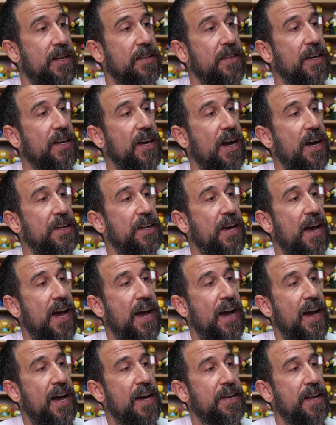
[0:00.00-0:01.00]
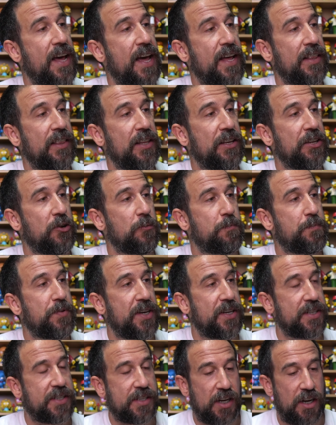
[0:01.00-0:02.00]
They kind of add a little
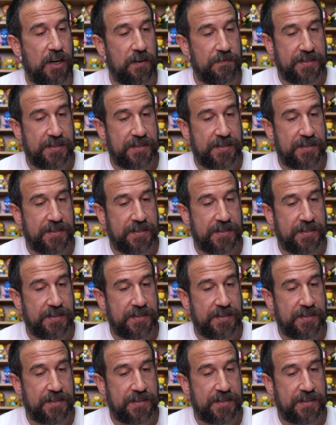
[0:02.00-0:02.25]
bit of